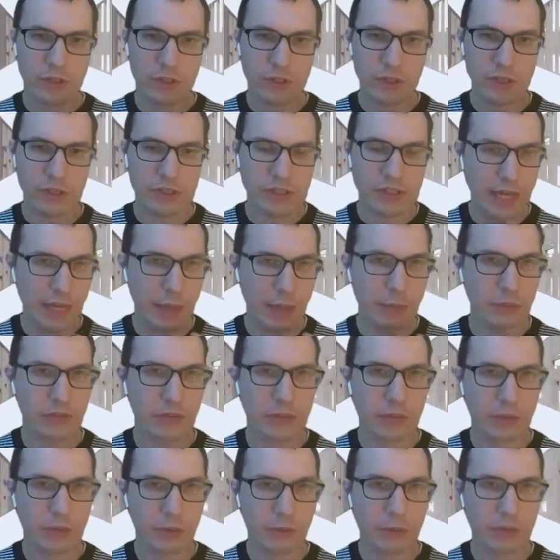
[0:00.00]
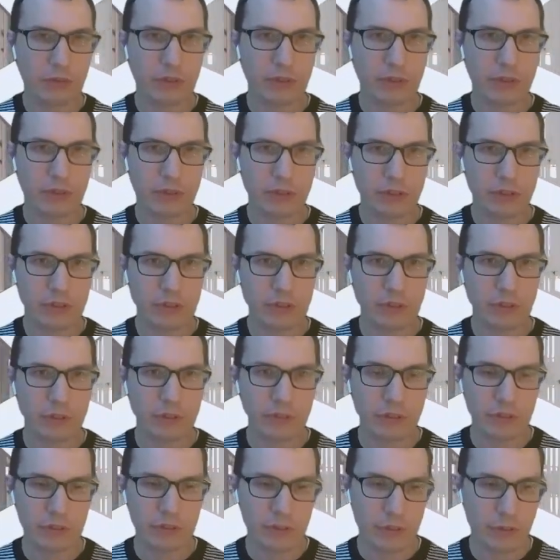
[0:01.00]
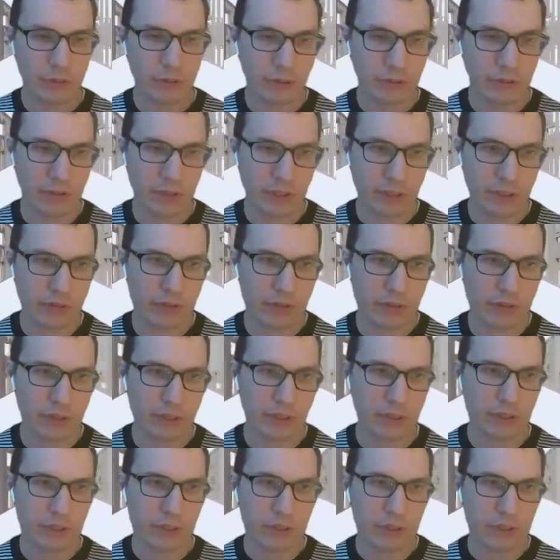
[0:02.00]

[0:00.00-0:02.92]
adapts those conditions. So the things that